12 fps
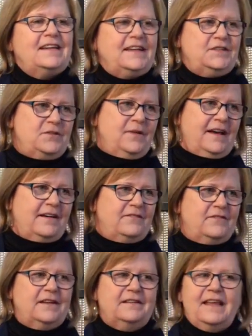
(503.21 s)
and I do
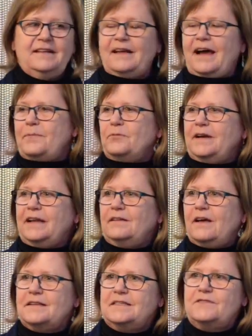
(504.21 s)
have net operating
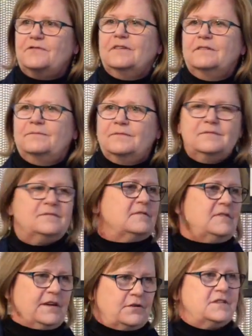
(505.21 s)
losses for
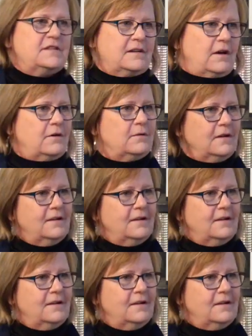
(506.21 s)
years to go